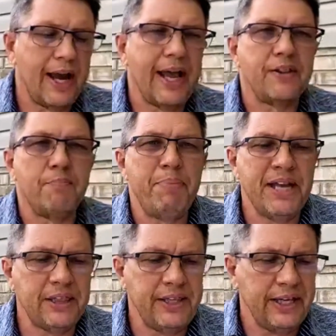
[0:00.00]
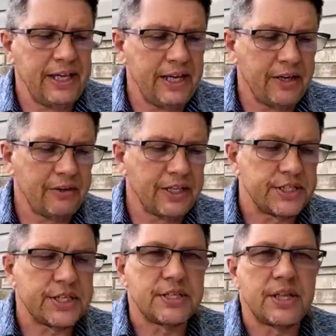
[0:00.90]
And the big thing here
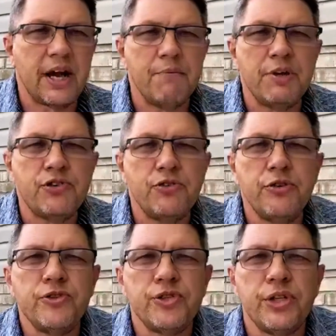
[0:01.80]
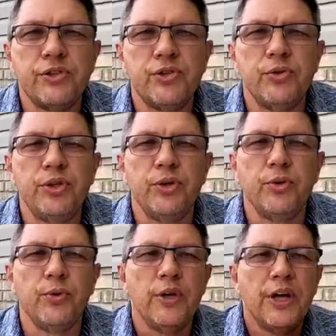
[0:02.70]
is that I'm introducing to
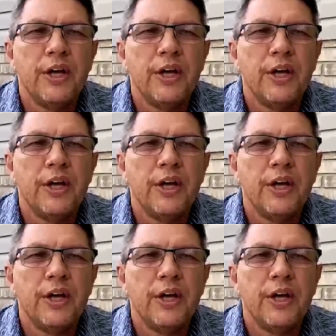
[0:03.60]
you